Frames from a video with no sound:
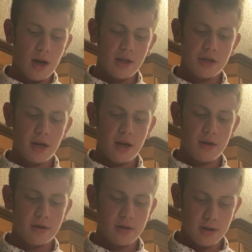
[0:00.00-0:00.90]

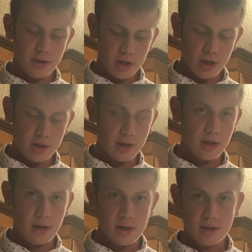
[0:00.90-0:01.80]
educators, she
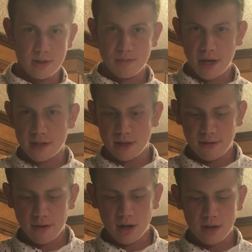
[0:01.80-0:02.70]
said, that is Betsy
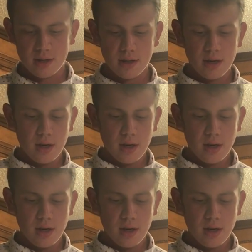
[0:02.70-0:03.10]
DeVos,